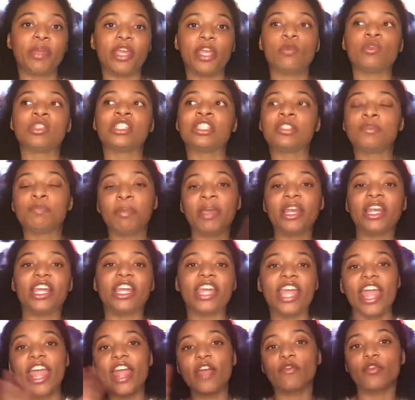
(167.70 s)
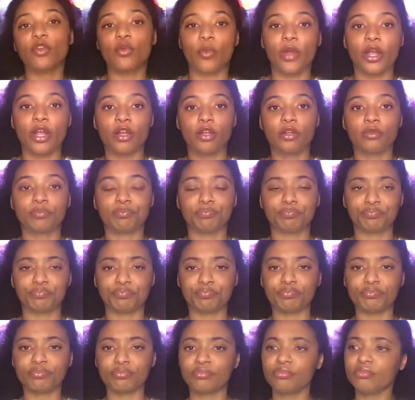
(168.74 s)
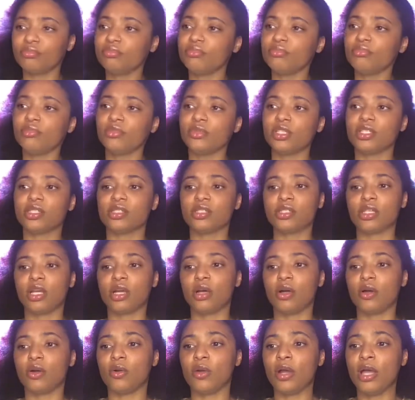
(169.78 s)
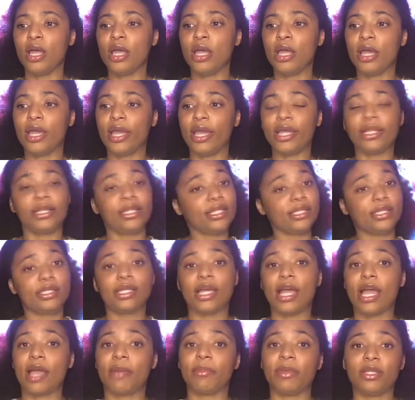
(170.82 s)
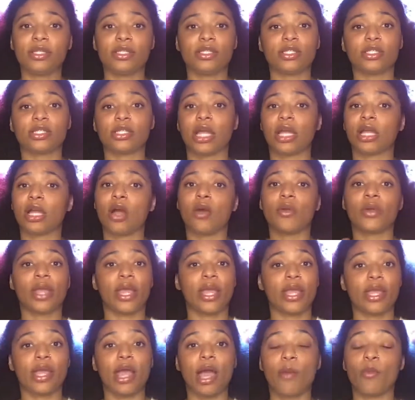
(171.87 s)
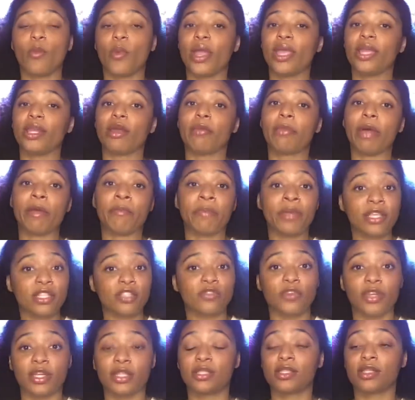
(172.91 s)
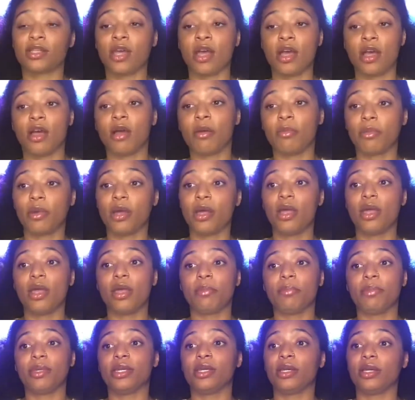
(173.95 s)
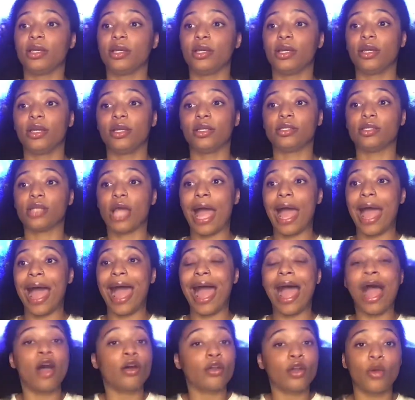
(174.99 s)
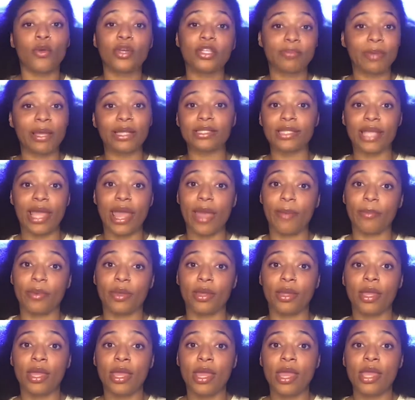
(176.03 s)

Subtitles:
was spitting everywhere. So at this time, it's just like, okay, I'm waiting on my best friend to come, because I don't know what's about to happen.